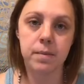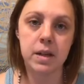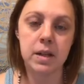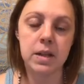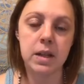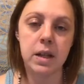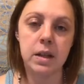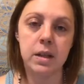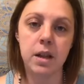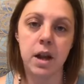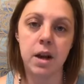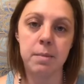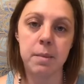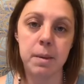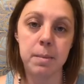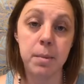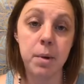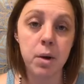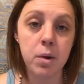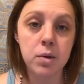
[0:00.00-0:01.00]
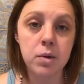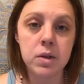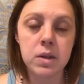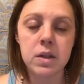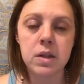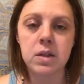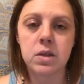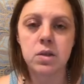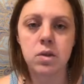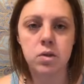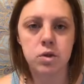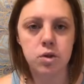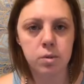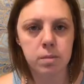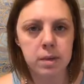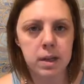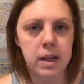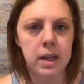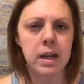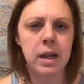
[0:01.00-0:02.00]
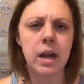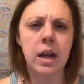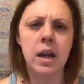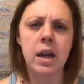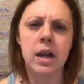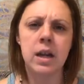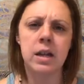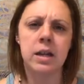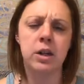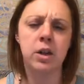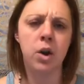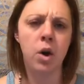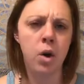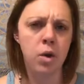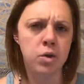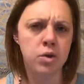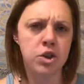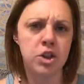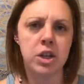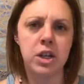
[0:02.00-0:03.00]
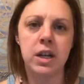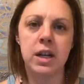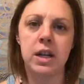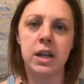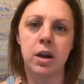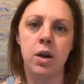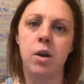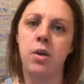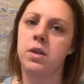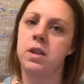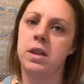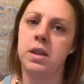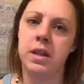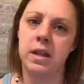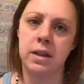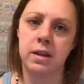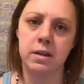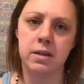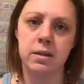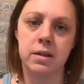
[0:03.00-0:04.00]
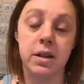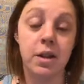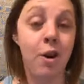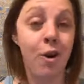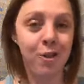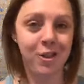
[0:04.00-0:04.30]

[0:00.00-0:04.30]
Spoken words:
in a lot of my posts and social media and coaching and all the things,